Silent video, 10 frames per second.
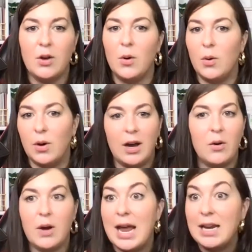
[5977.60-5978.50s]

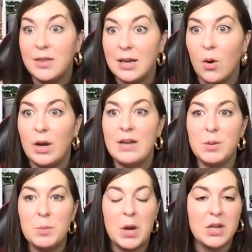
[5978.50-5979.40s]
or anything, or
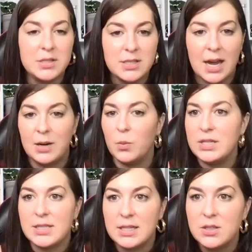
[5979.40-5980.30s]
even Bernstein and
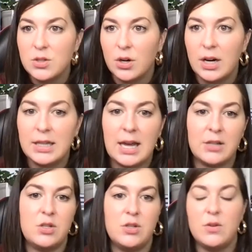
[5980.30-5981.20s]
West Side Story.
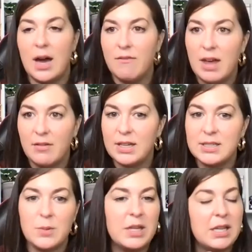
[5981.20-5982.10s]
Like, do you have that
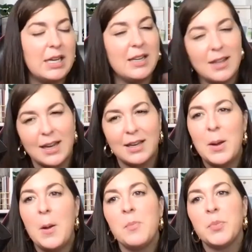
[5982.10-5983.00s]
flexibility? Like,
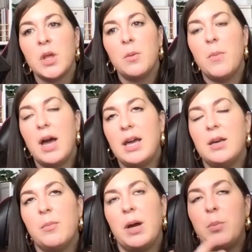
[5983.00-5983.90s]

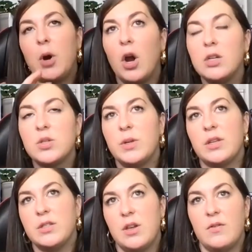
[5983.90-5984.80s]
my approach
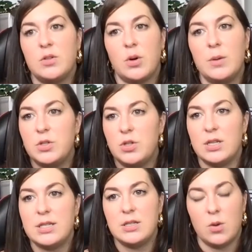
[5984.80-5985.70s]
with conservatorium
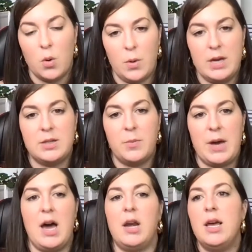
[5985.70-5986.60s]
students is always
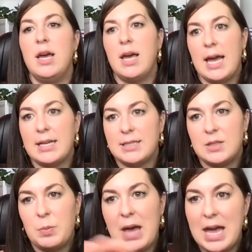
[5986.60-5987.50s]
about
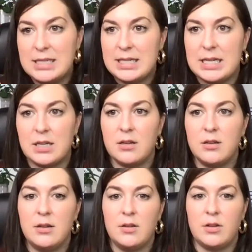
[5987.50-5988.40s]
expanding
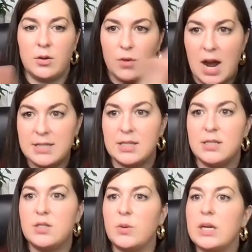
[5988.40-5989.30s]
the
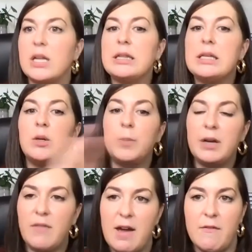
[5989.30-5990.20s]
horizons, doing a little
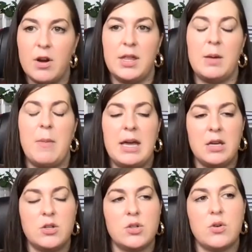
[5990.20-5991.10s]
bit of everything,
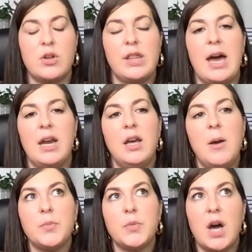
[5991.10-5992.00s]
making sure that
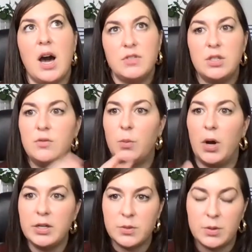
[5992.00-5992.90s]
after you've
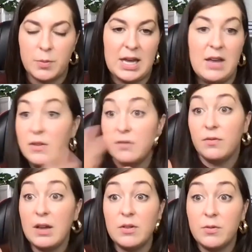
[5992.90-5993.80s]
worked with me,
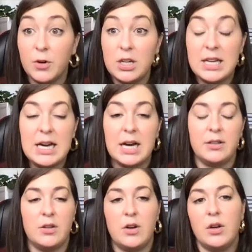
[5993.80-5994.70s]
even for a year,
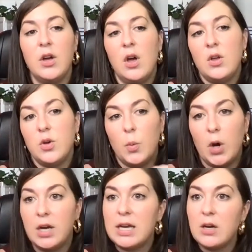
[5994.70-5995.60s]
you're
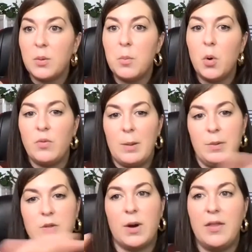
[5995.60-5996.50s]
working on more
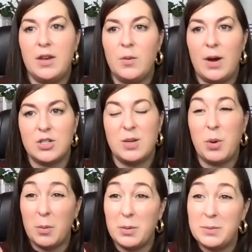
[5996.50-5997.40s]
repertoire than you actually
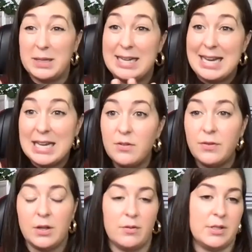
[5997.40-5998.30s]
probably need
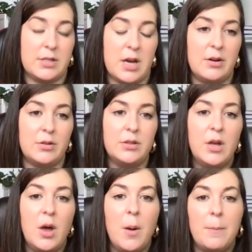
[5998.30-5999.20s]
for your recital.
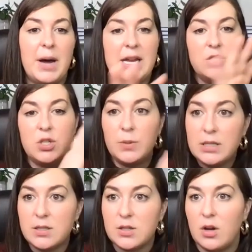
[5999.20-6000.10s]
But in
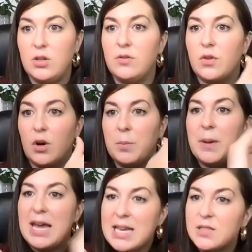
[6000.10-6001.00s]
doing so, you've got a
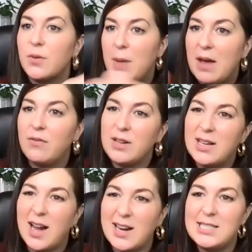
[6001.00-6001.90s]
piece from every
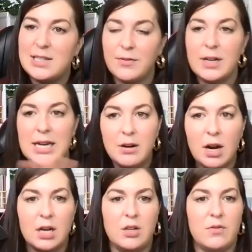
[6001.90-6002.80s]
kind of different
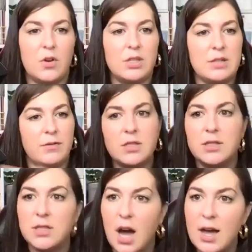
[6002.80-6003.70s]
era, and you've got different
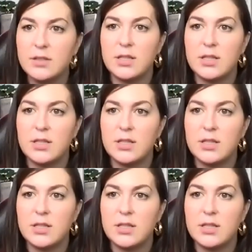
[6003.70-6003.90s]
styles,